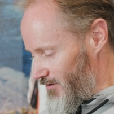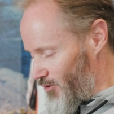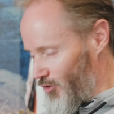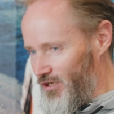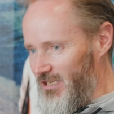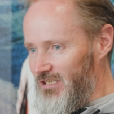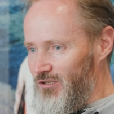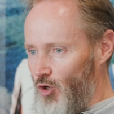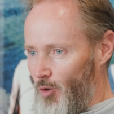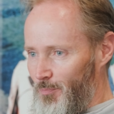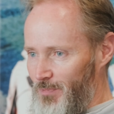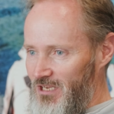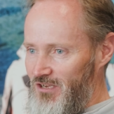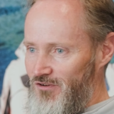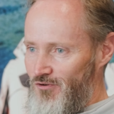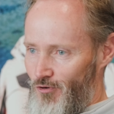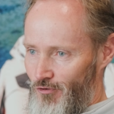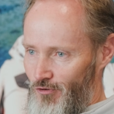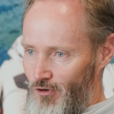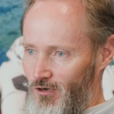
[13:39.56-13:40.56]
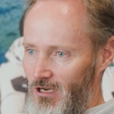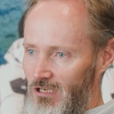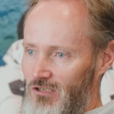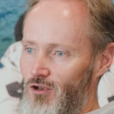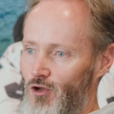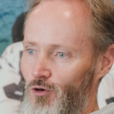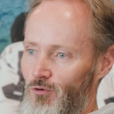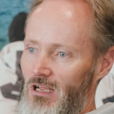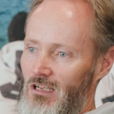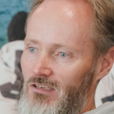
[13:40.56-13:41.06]
on this topic, Corona
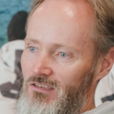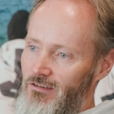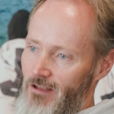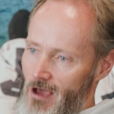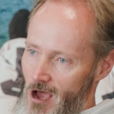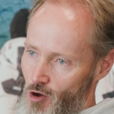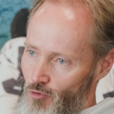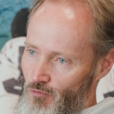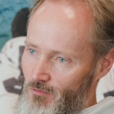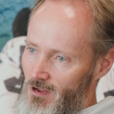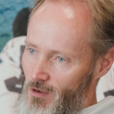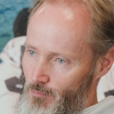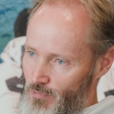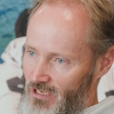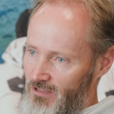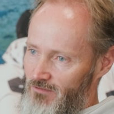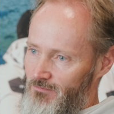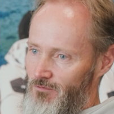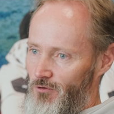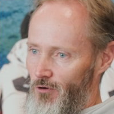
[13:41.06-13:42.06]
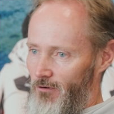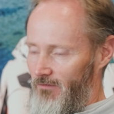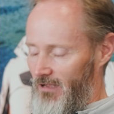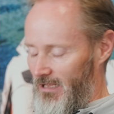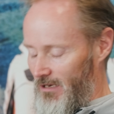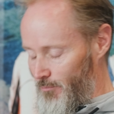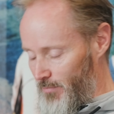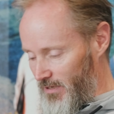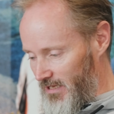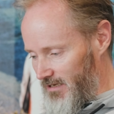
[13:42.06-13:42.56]
slowed us down a bit. The
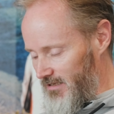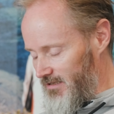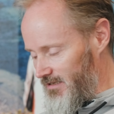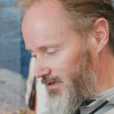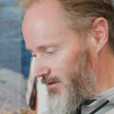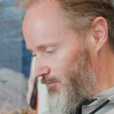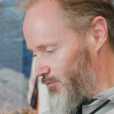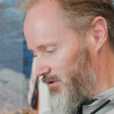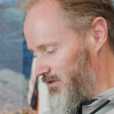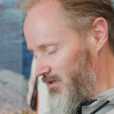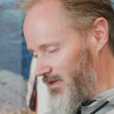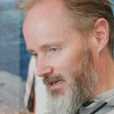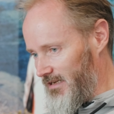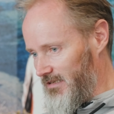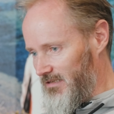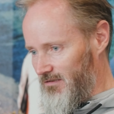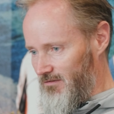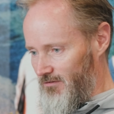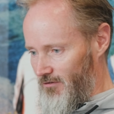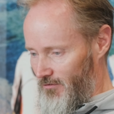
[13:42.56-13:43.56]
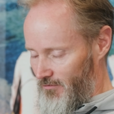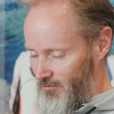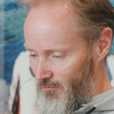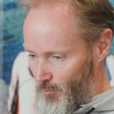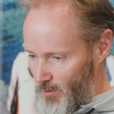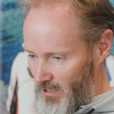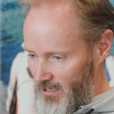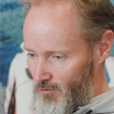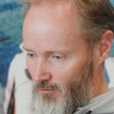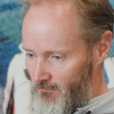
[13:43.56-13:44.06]
availability was less, the, the
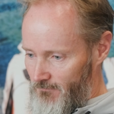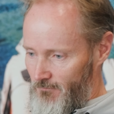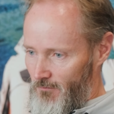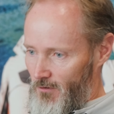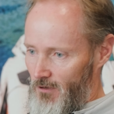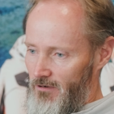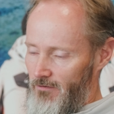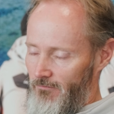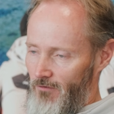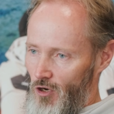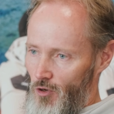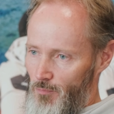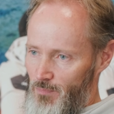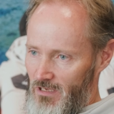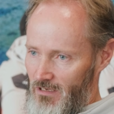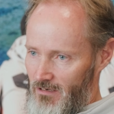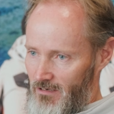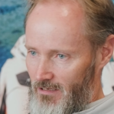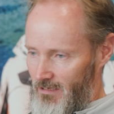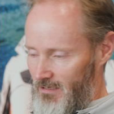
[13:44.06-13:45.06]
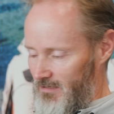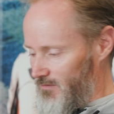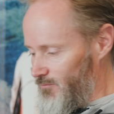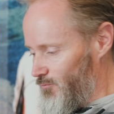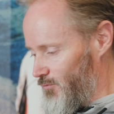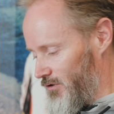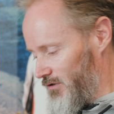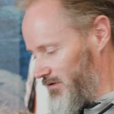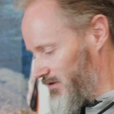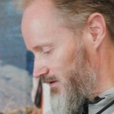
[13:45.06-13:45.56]
way of uh, developing this
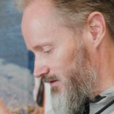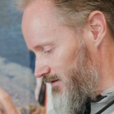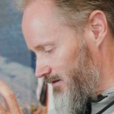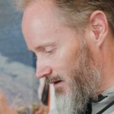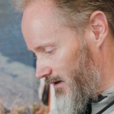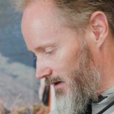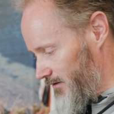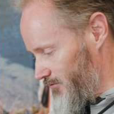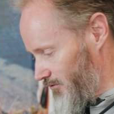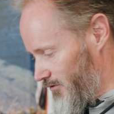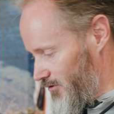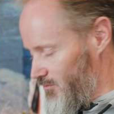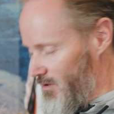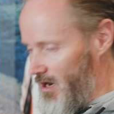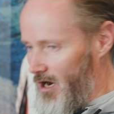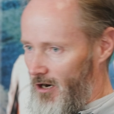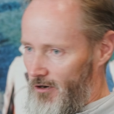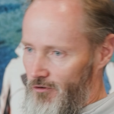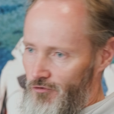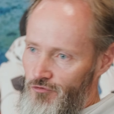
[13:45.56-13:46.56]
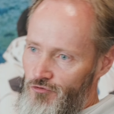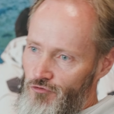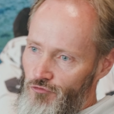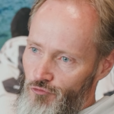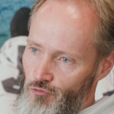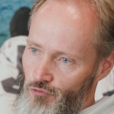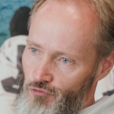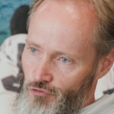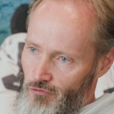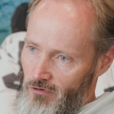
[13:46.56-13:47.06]
was uh, you know, harder to
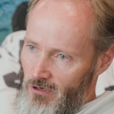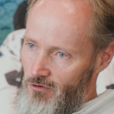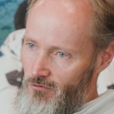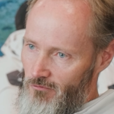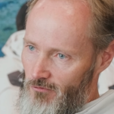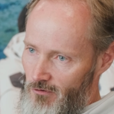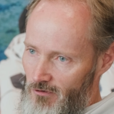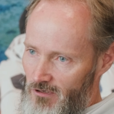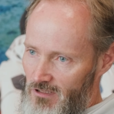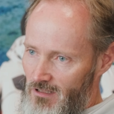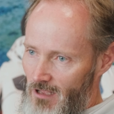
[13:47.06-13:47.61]
do during Corona